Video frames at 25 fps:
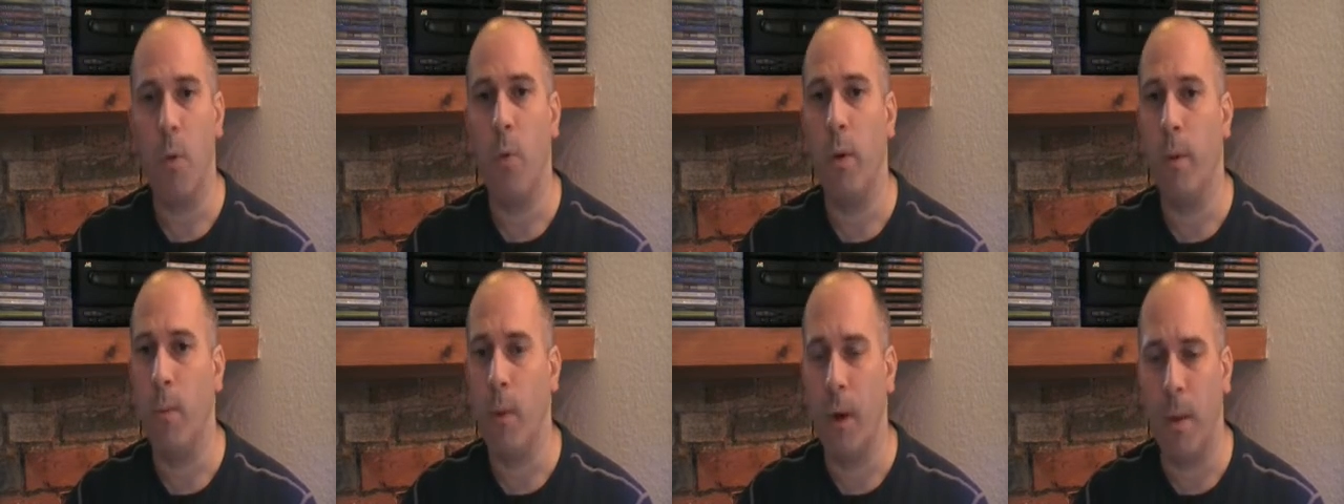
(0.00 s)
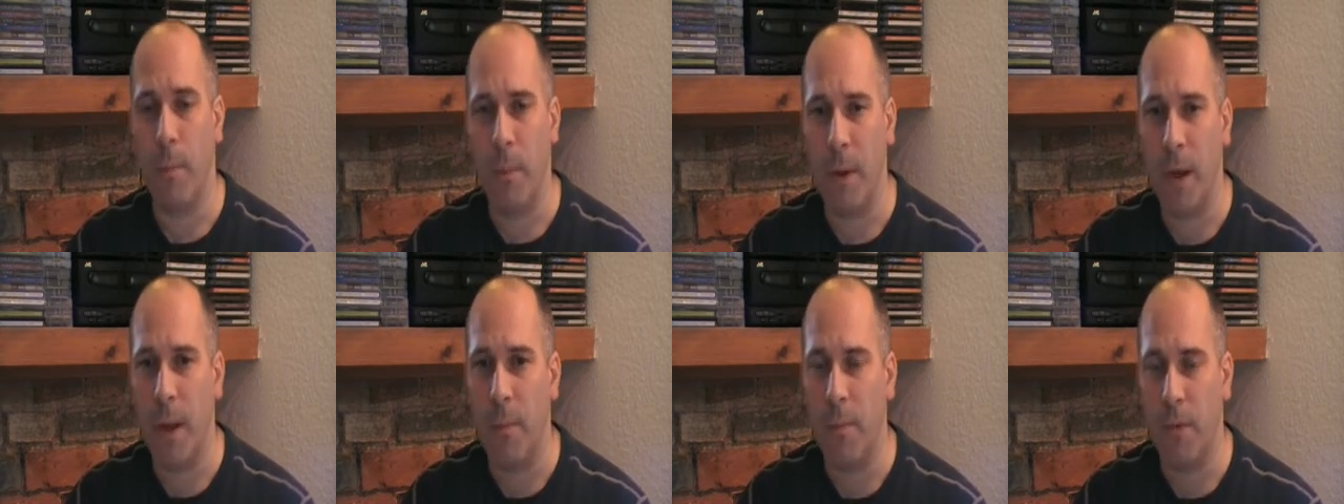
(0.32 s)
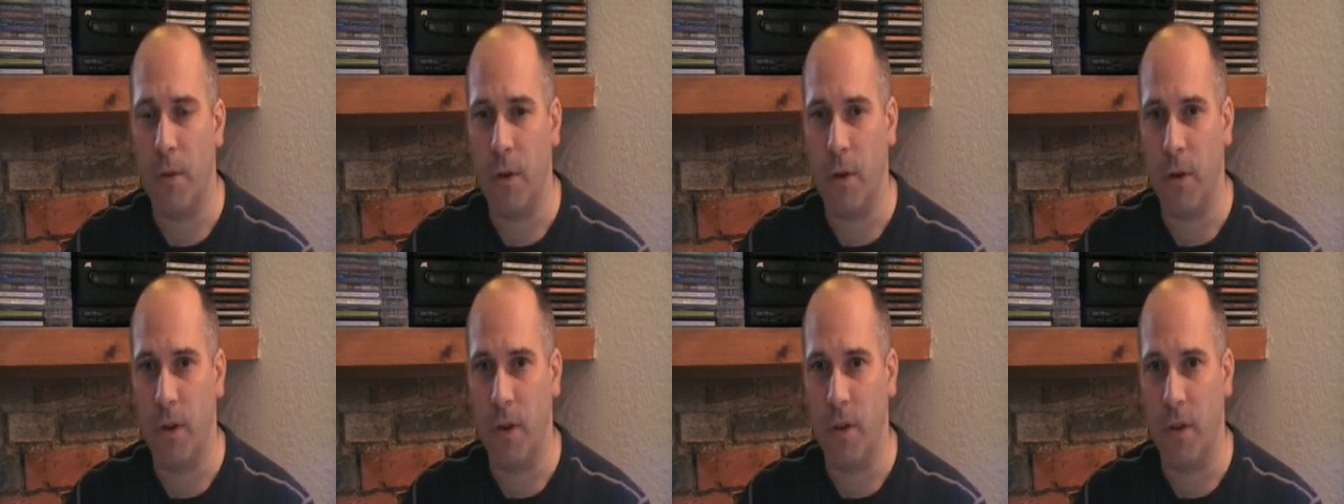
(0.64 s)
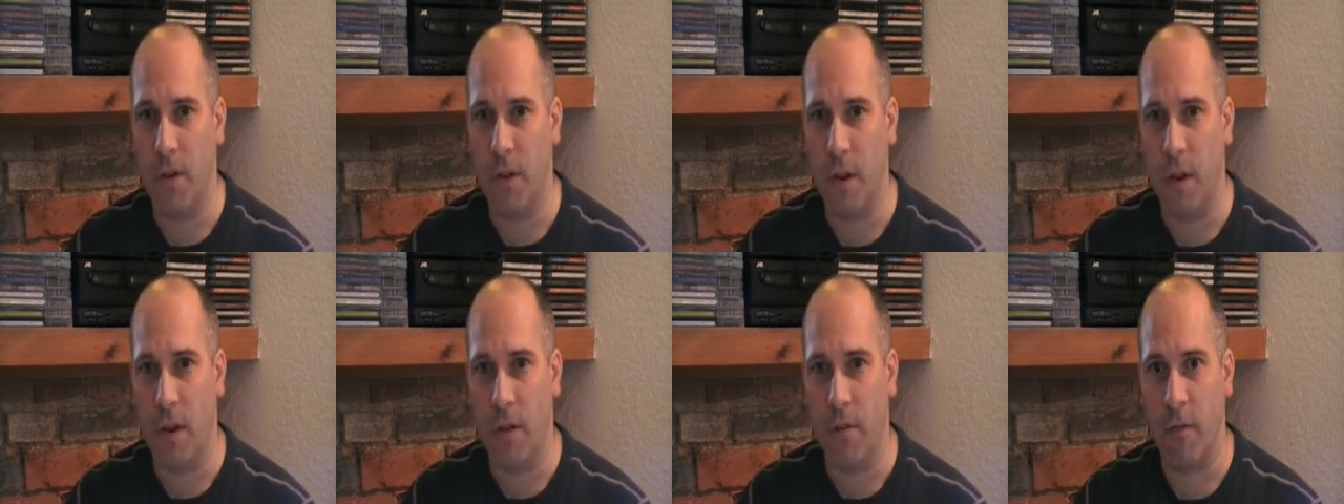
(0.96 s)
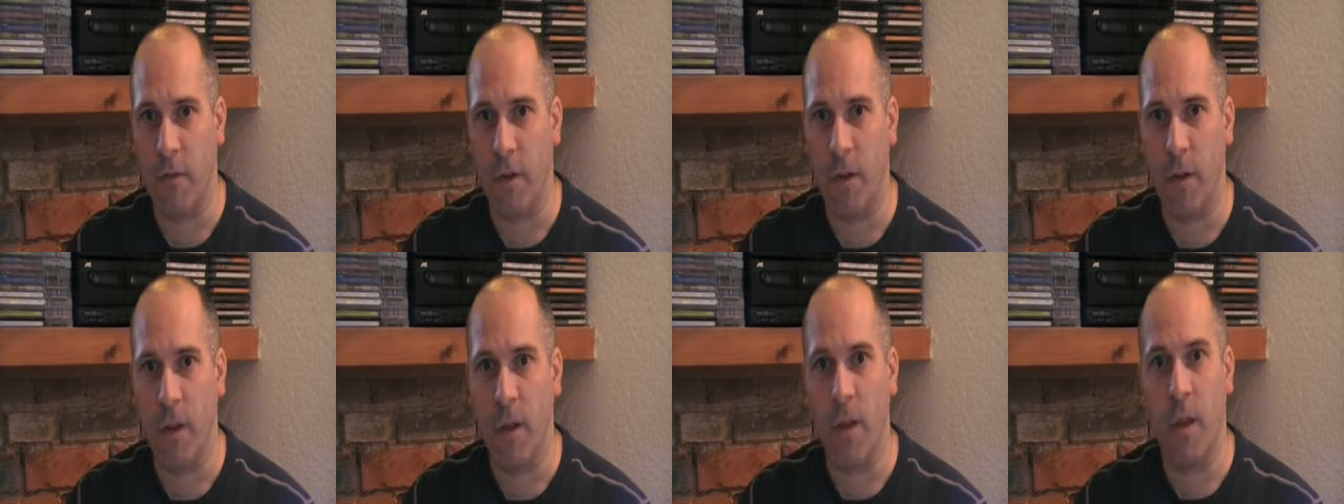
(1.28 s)
we might be absolutely
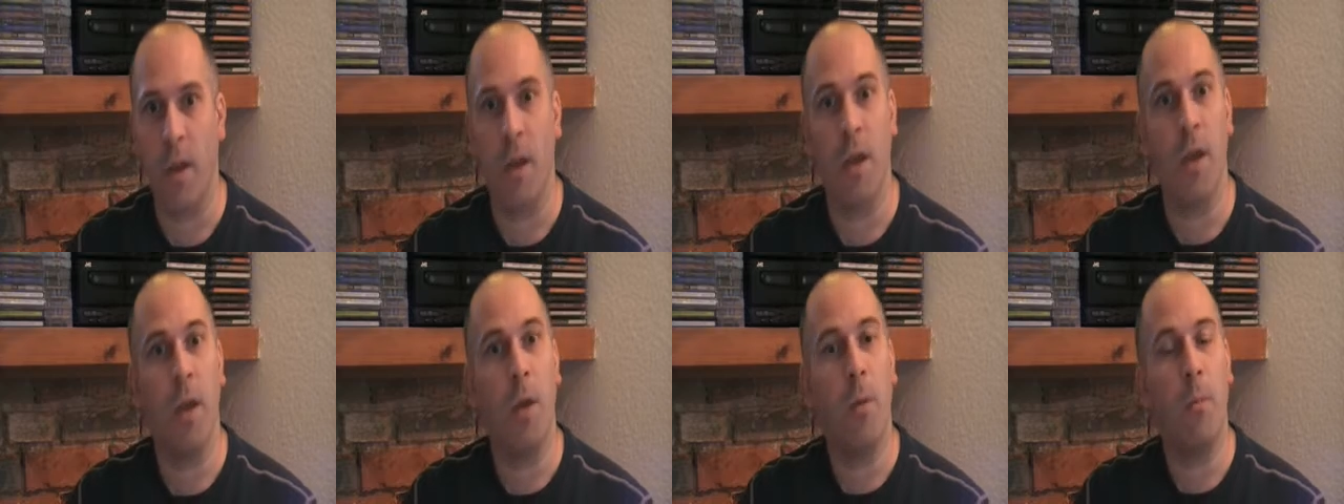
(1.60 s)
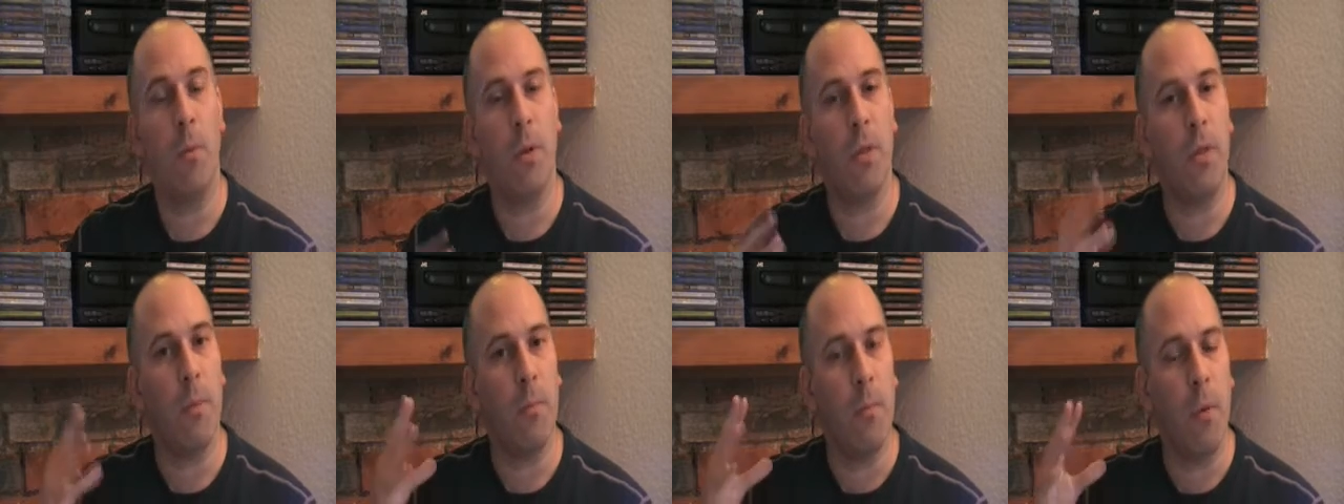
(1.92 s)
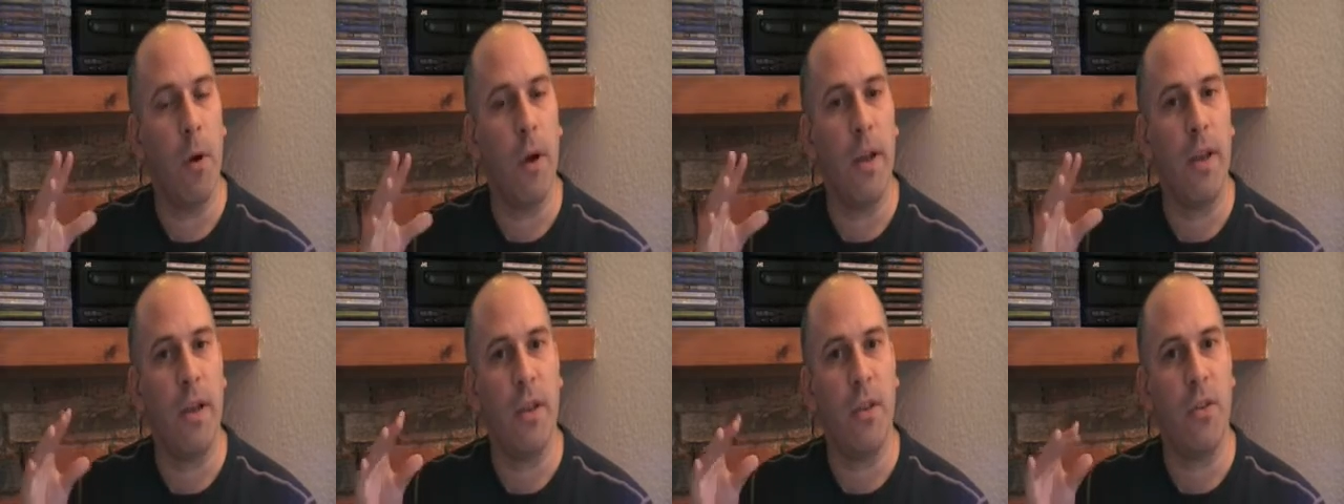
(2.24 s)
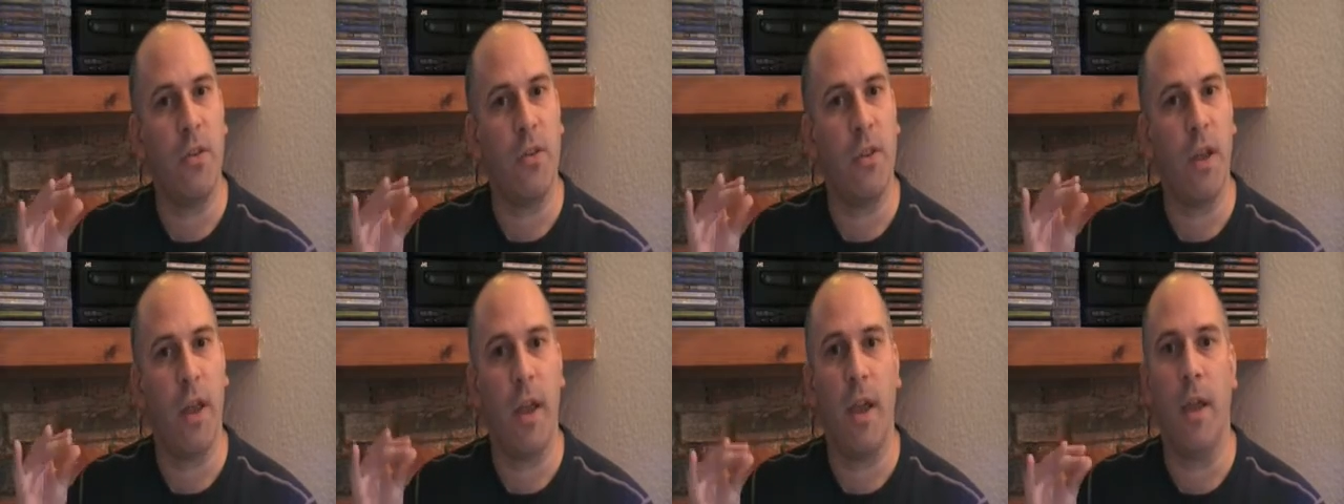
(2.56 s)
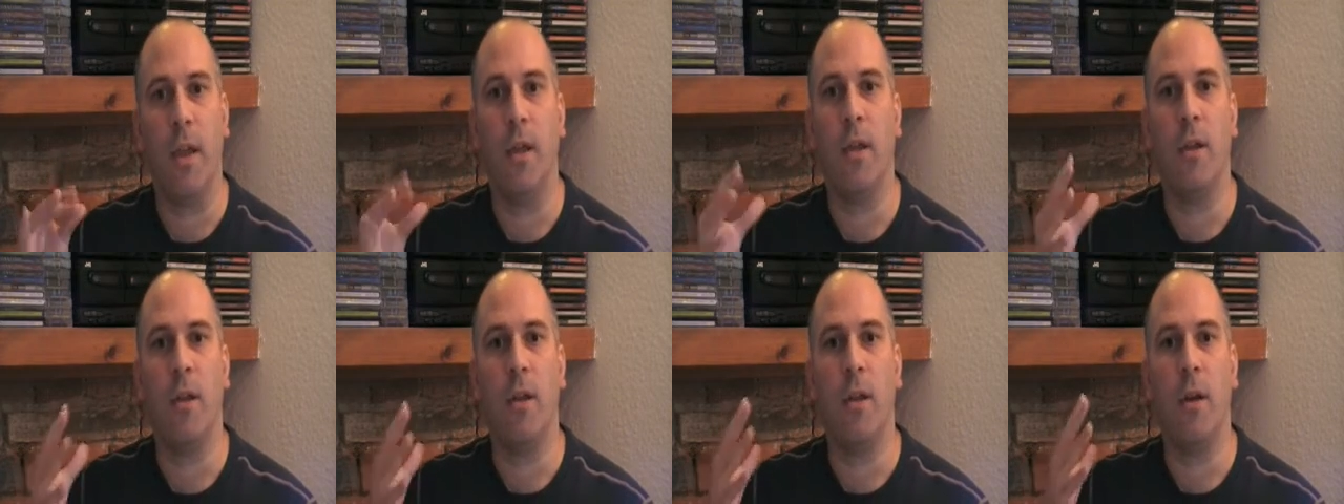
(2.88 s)
stuffed, but the mind is
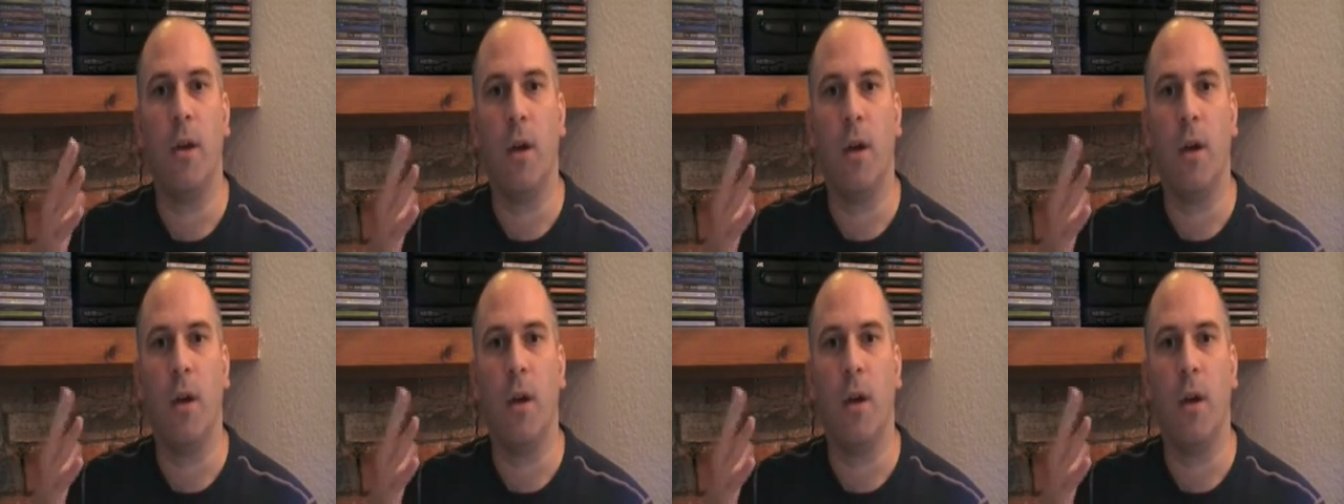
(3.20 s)
saying,